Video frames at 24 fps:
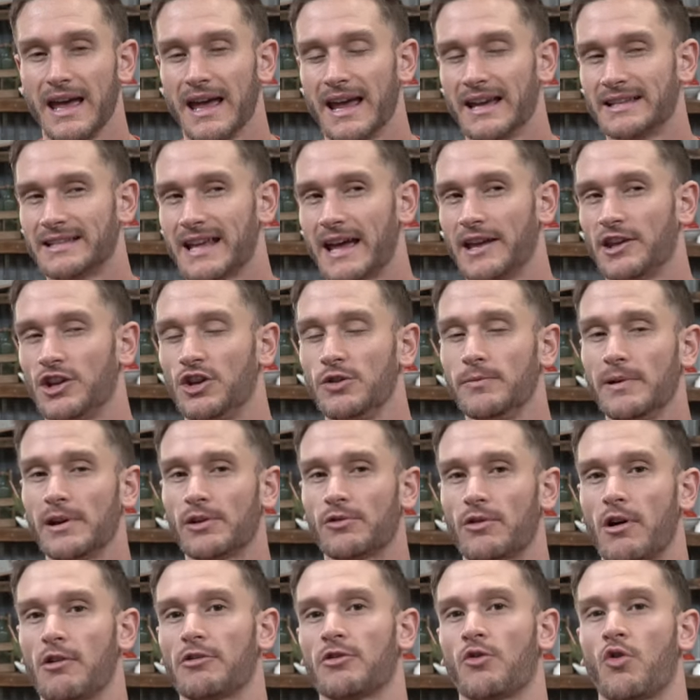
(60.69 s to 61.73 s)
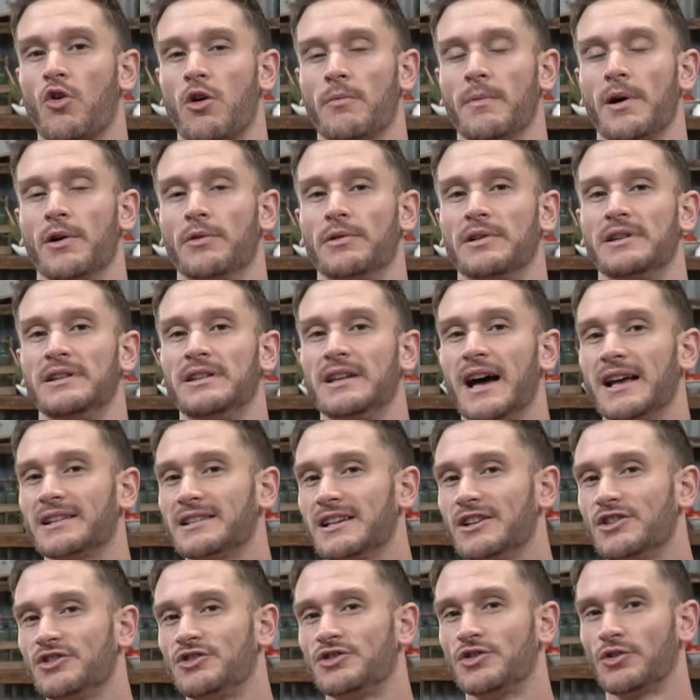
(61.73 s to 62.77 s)
is that human growth hormone
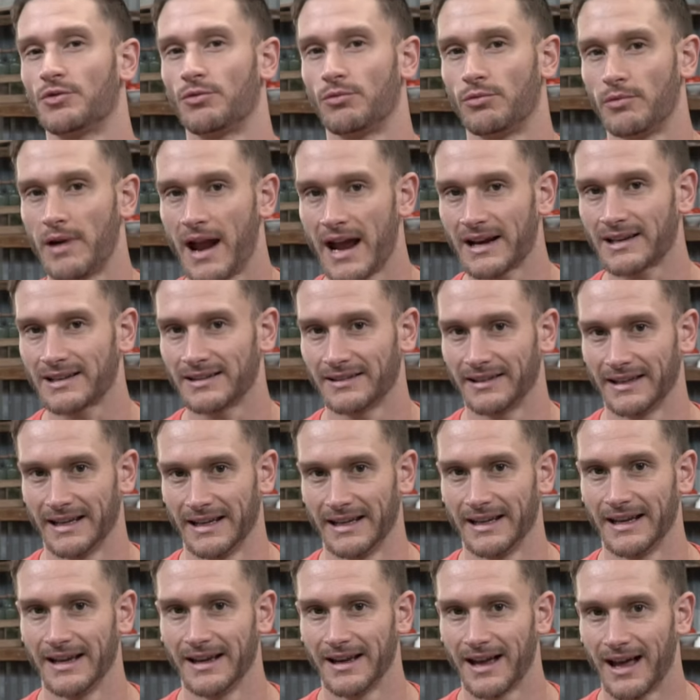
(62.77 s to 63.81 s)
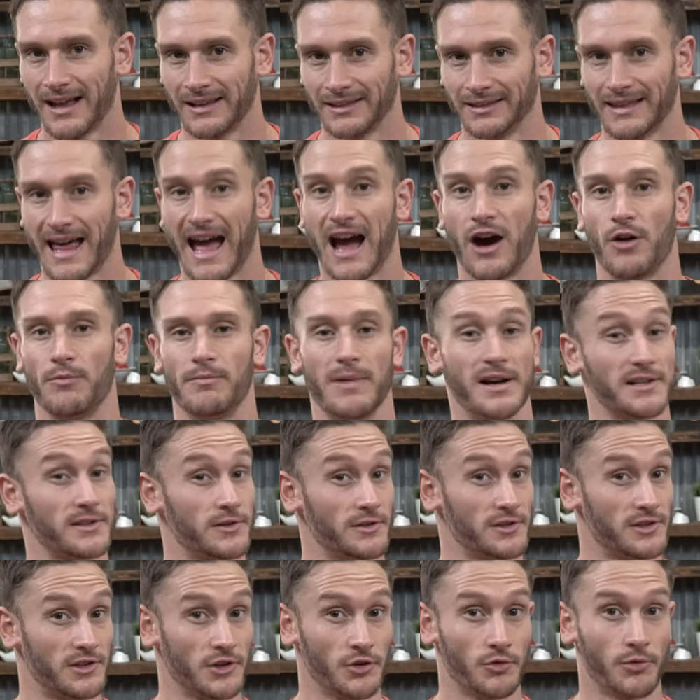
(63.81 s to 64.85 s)
doesn't directly allow
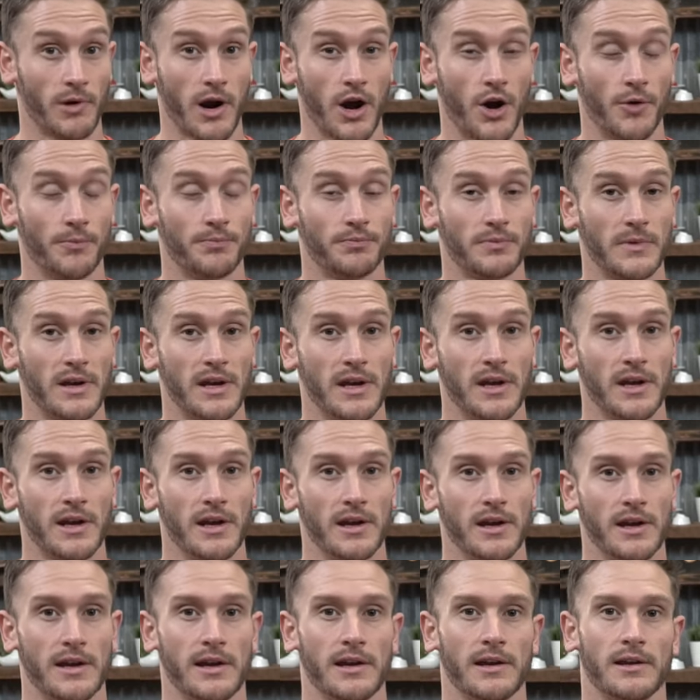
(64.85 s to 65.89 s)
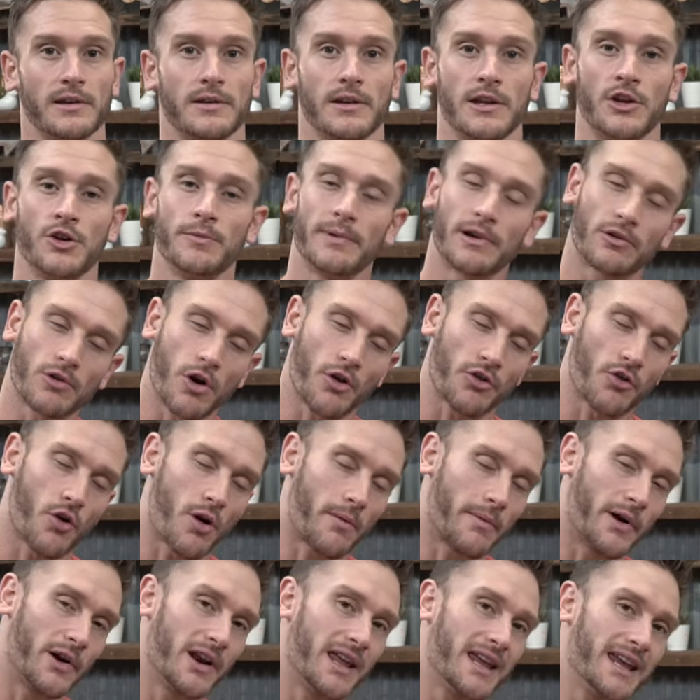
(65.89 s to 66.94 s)
muscles to grow. Human growth
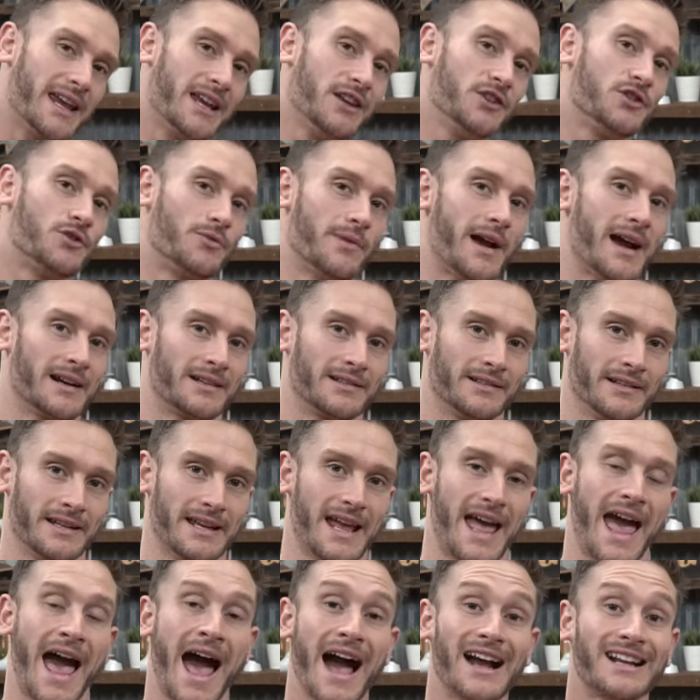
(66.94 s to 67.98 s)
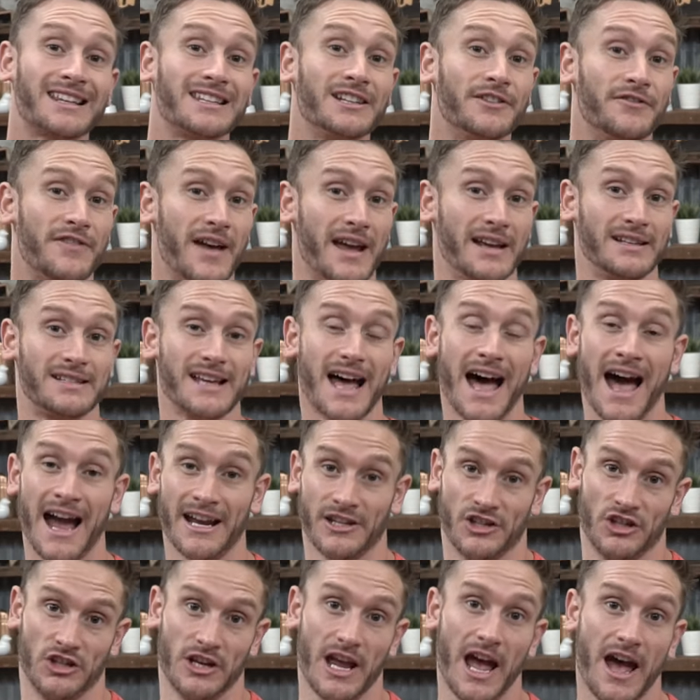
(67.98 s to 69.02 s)
hormone indirectly activates
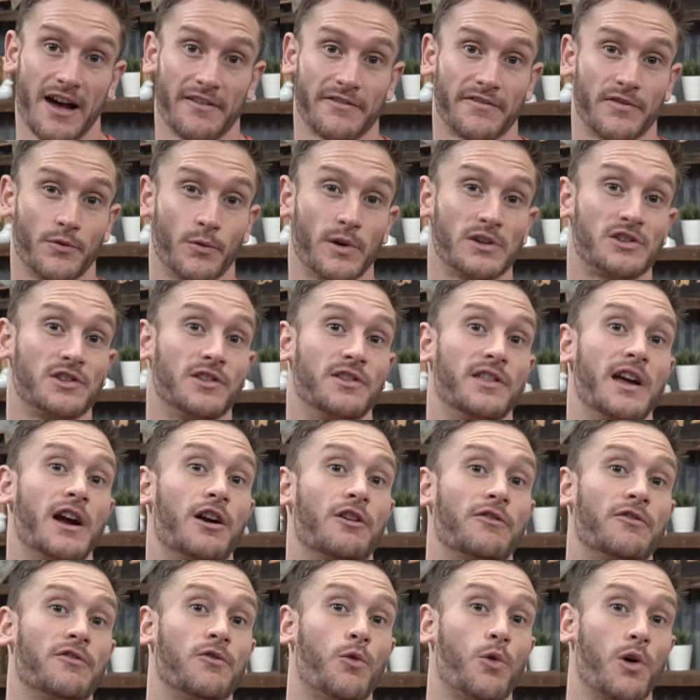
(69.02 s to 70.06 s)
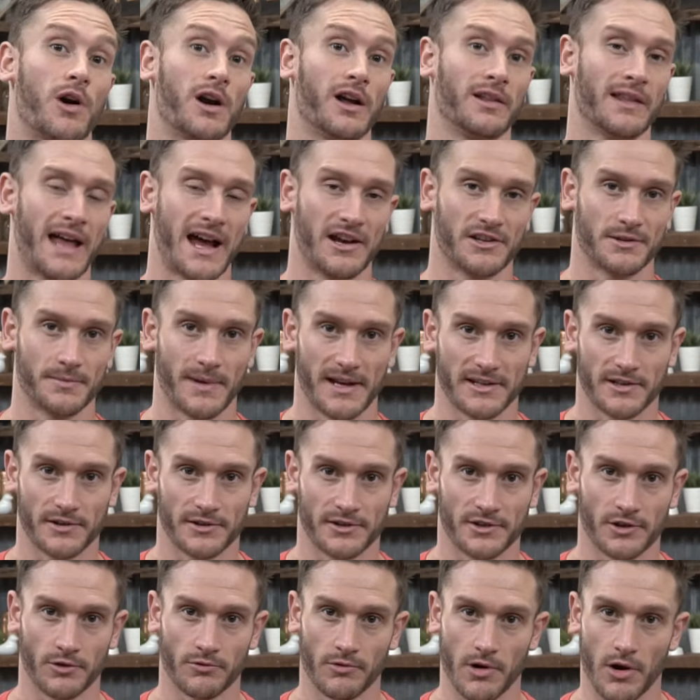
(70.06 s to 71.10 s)
IGF, which therefore allows
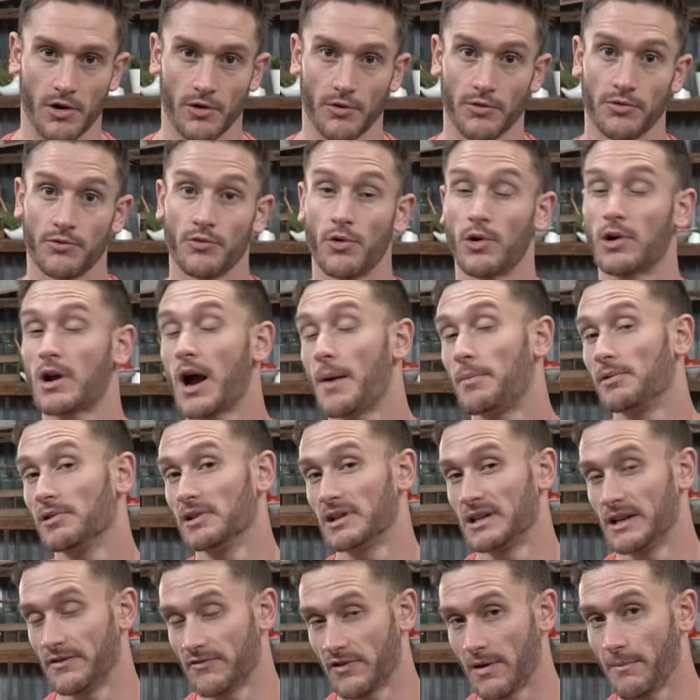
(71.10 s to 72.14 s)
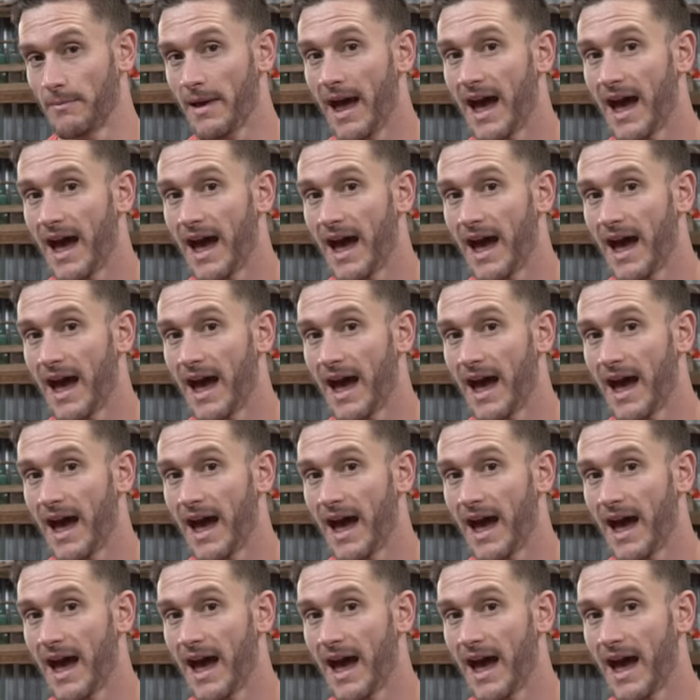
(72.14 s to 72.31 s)
muscles to grow through a couple of different